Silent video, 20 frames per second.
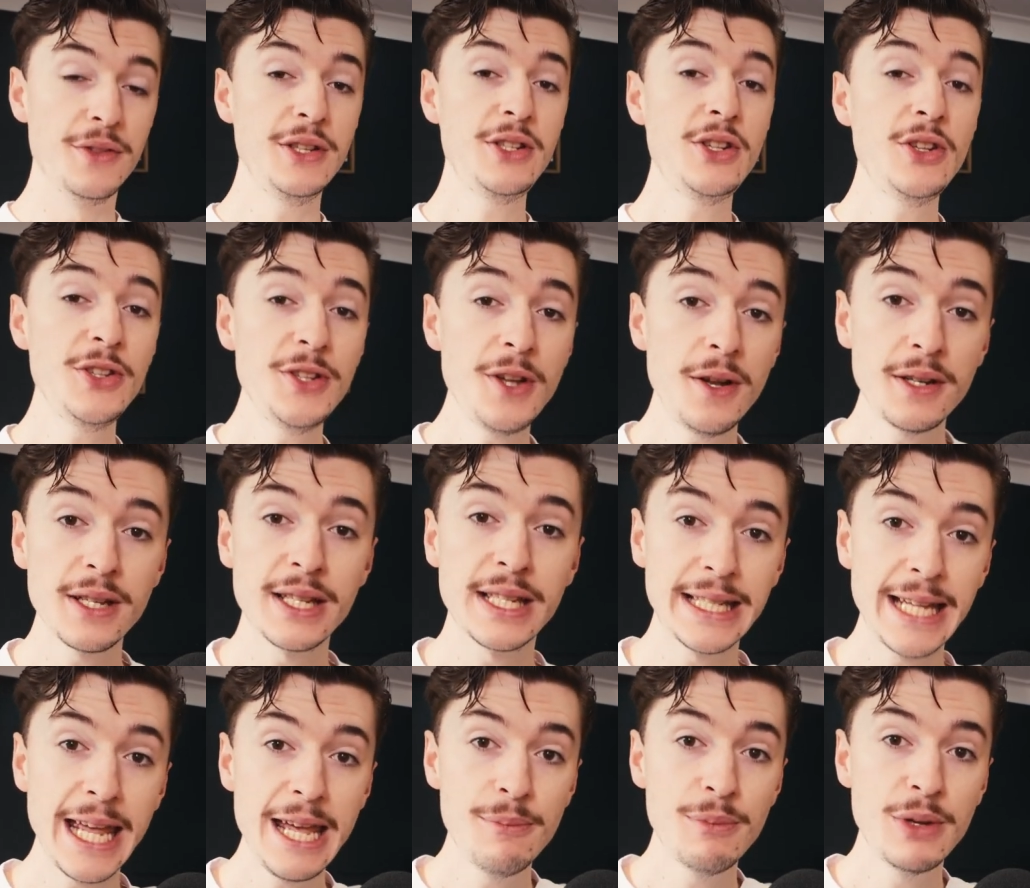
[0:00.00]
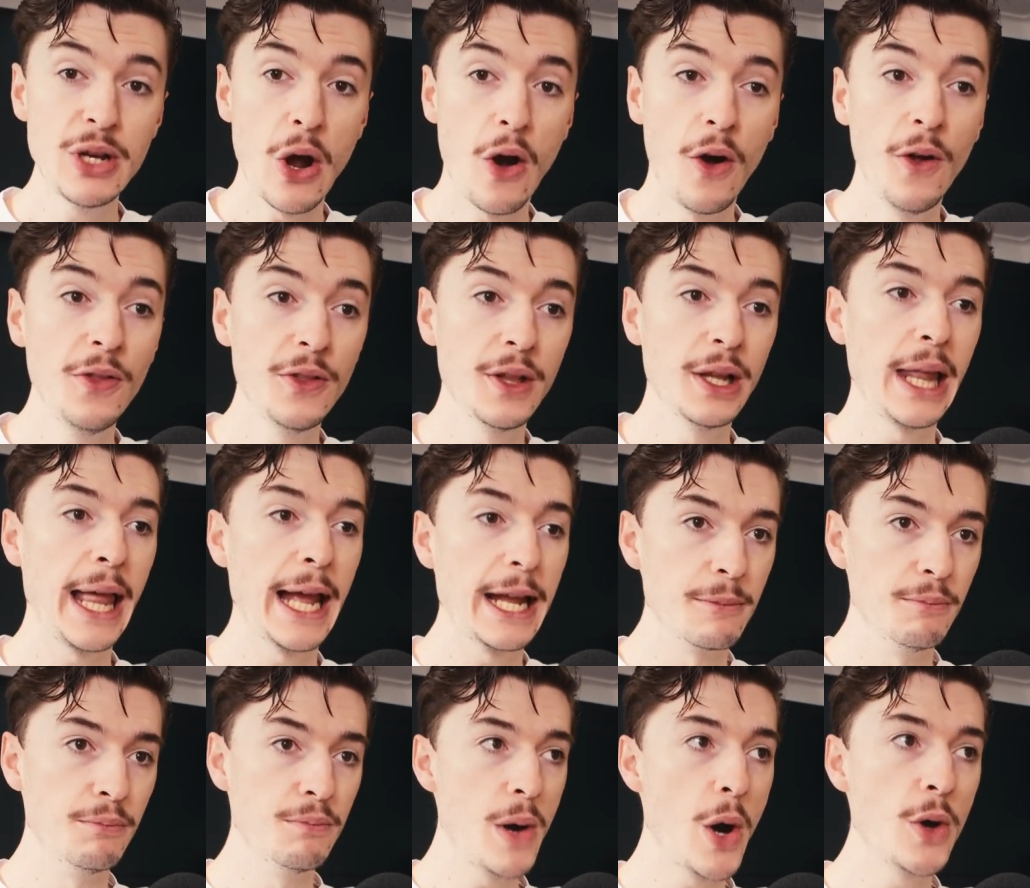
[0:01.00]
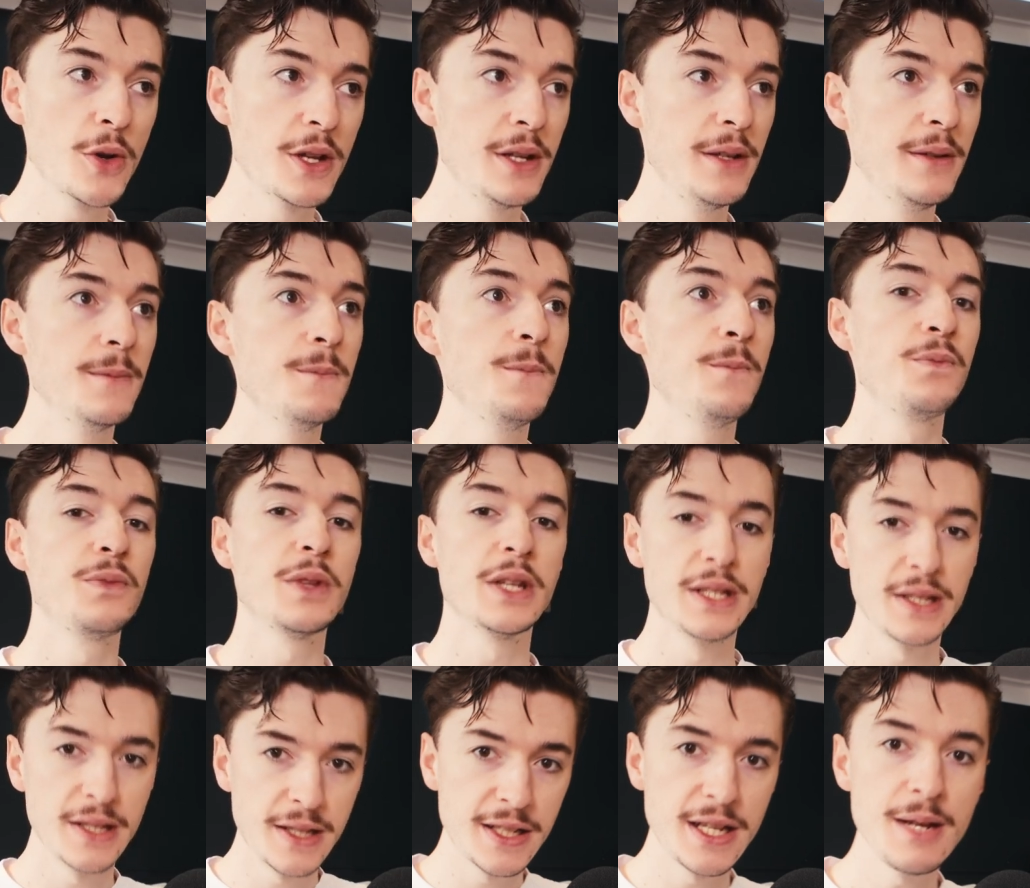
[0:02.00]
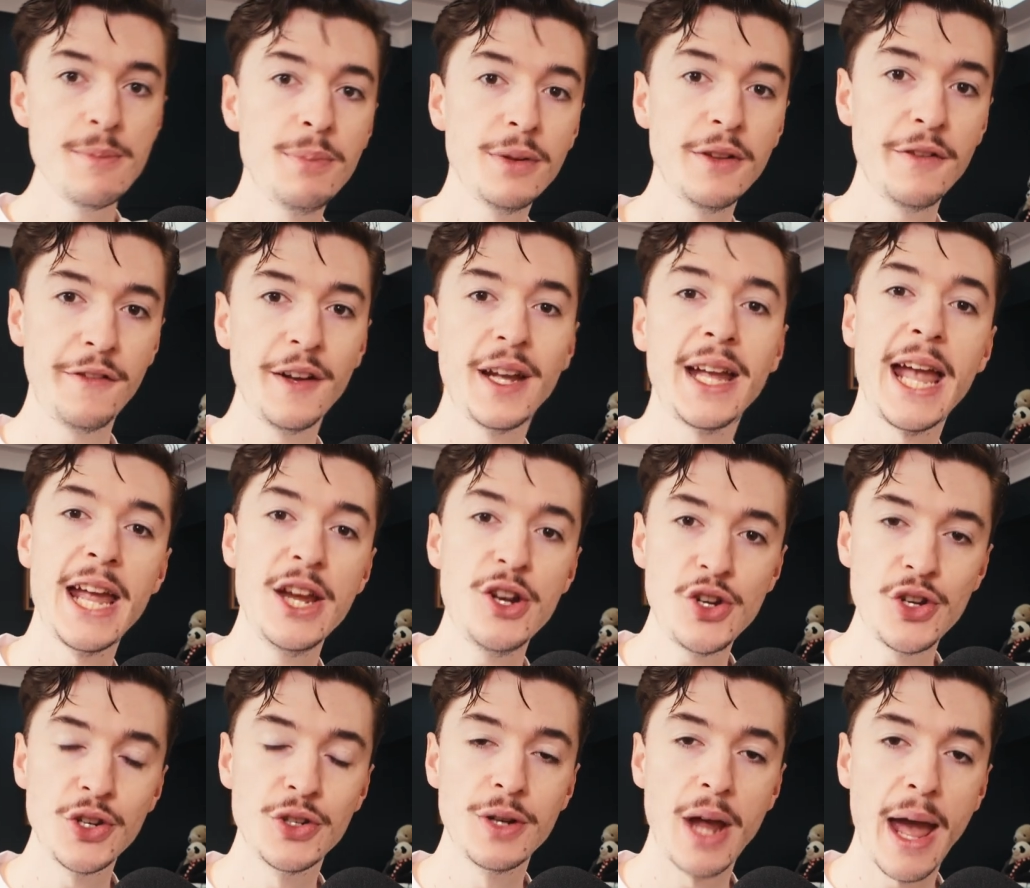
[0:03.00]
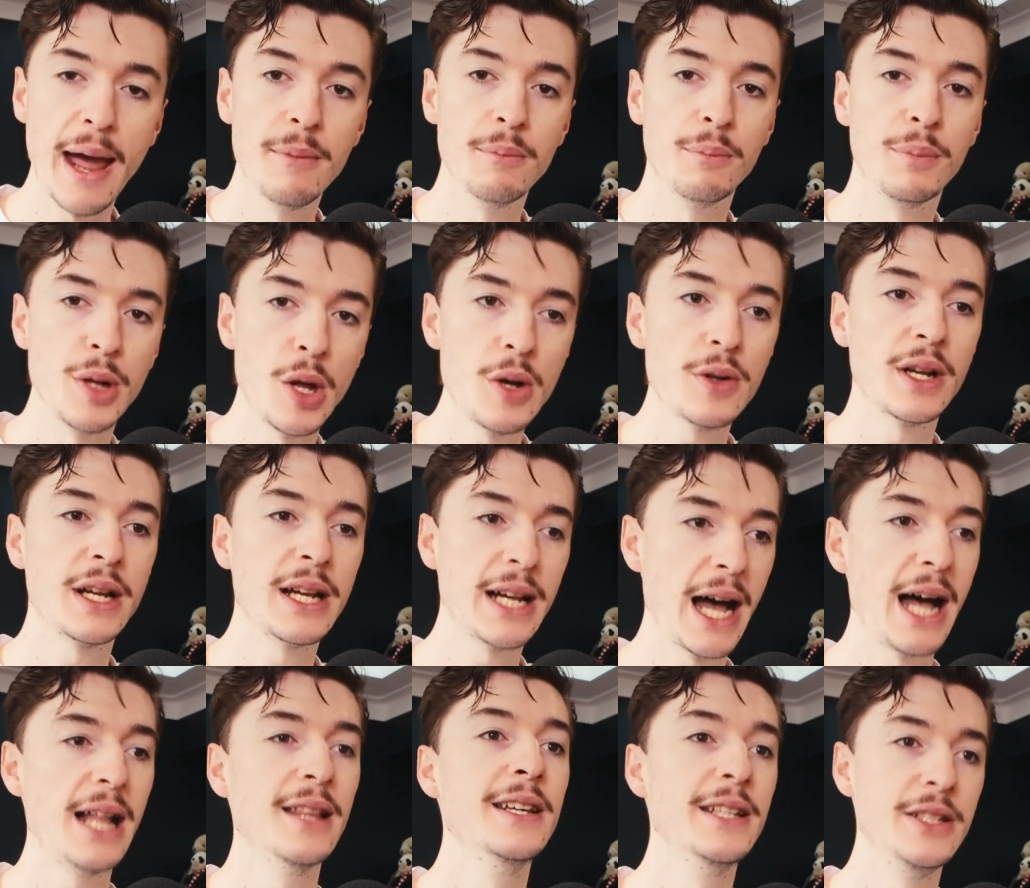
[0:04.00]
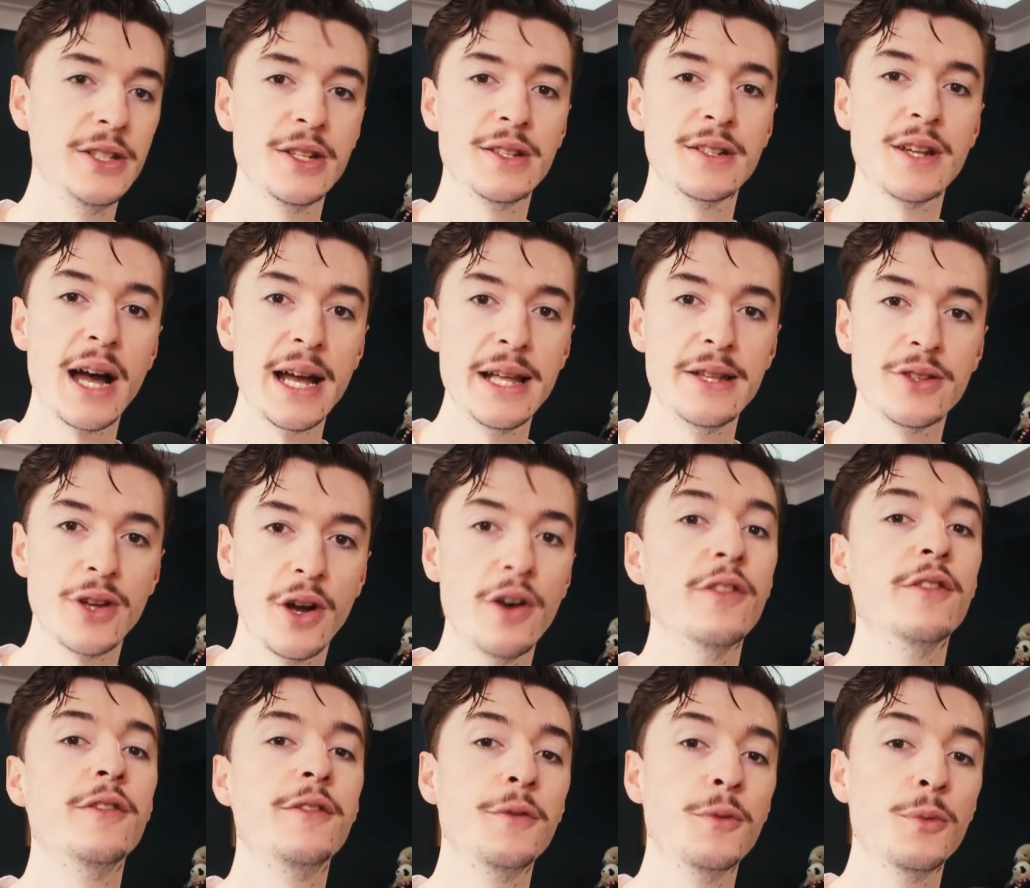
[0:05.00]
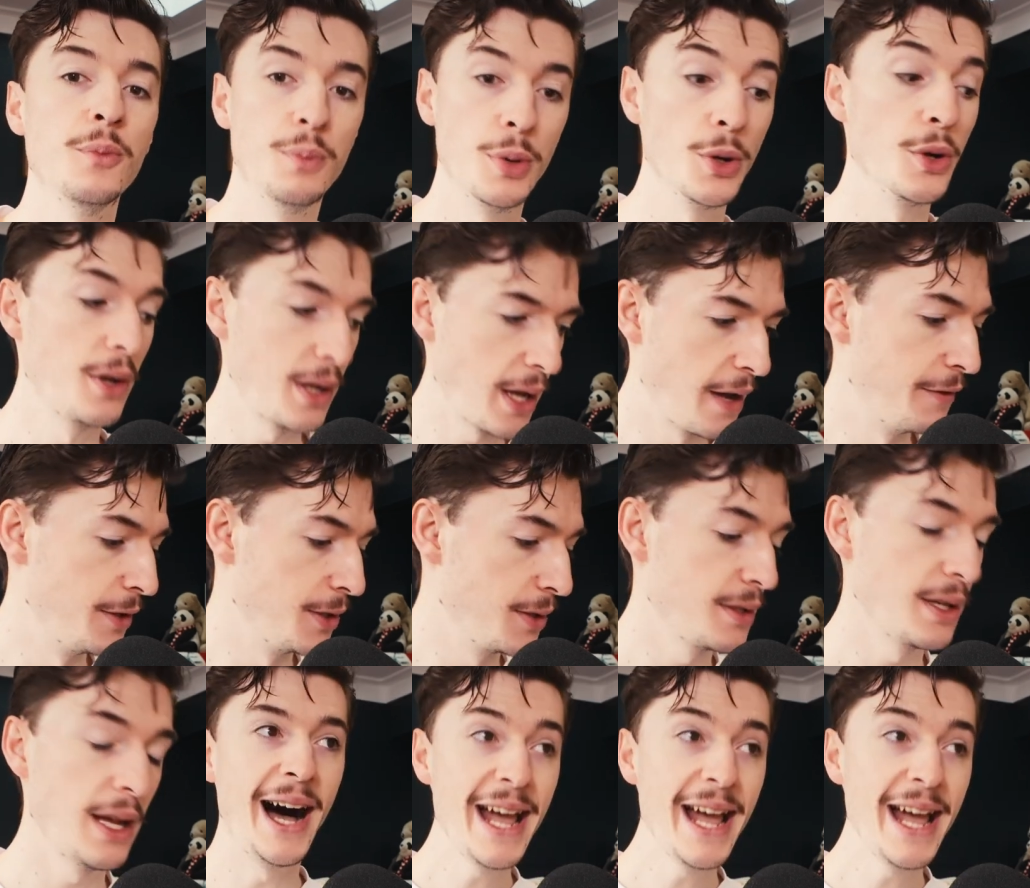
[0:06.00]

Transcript: this is not a statement on the like modern simplification and block color designs of book covers.